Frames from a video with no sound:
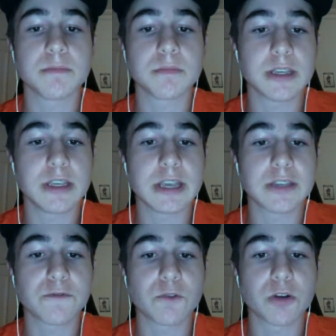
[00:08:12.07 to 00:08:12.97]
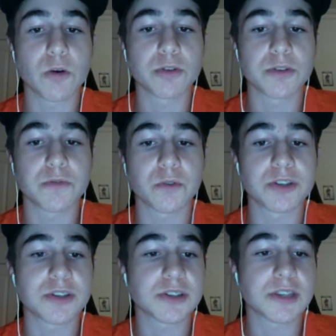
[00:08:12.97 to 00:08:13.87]
He has 4 goals and 4
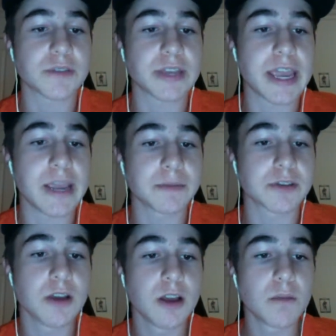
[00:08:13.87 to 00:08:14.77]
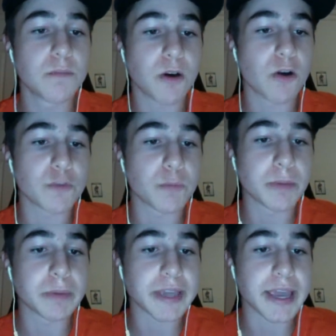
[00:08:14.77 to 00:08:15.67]
assists in 7 games, over point
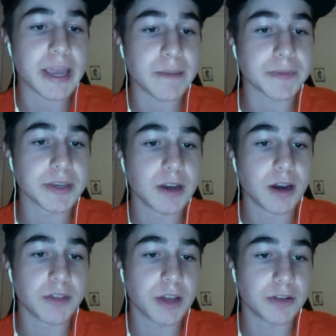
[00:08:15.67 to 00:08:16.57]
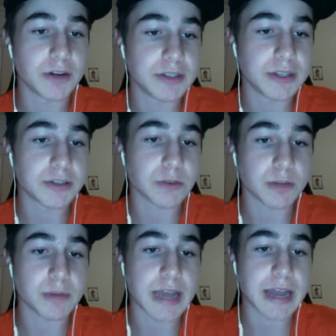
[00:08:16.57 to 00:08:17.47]
per game on the under 18
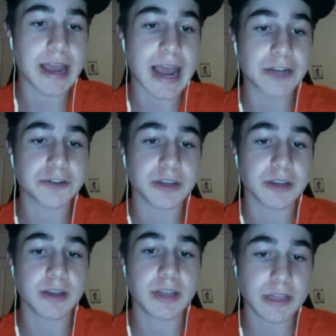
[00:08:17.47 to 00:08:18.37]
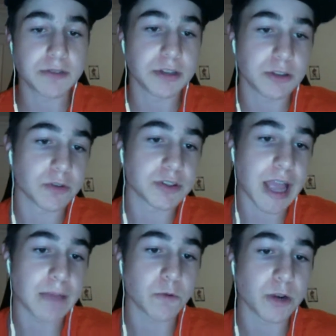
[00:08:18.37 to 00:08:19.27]
tournament. Had a hat trick, including the
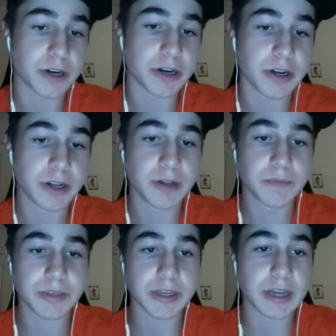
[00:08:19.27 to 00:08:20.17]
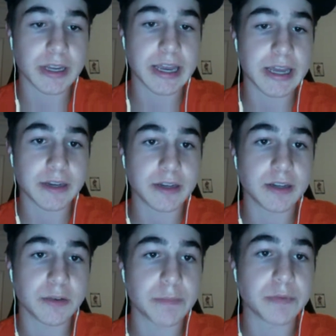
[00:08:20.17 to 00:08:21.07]
overtime winner. Again, a
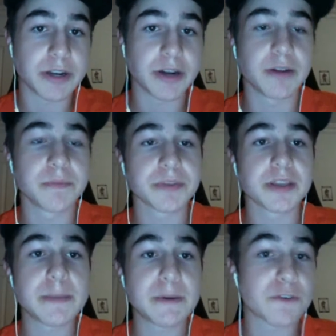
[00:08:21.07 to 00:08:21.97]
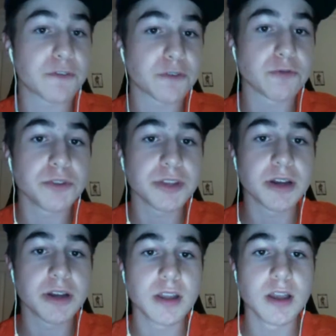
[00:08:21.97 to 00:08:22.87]
great player. He played for
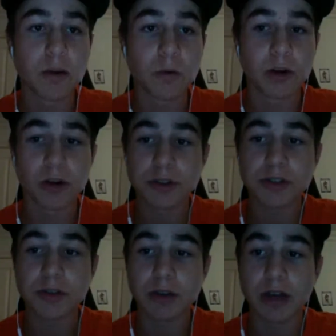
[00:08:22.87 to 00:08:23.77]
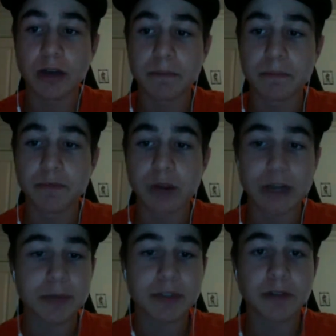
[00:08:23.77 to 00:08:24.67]
Frölunda, where also
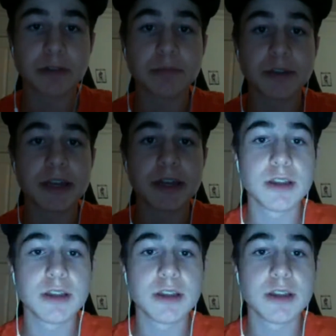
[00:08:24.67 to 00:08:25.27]
Rasmus Dahlin played.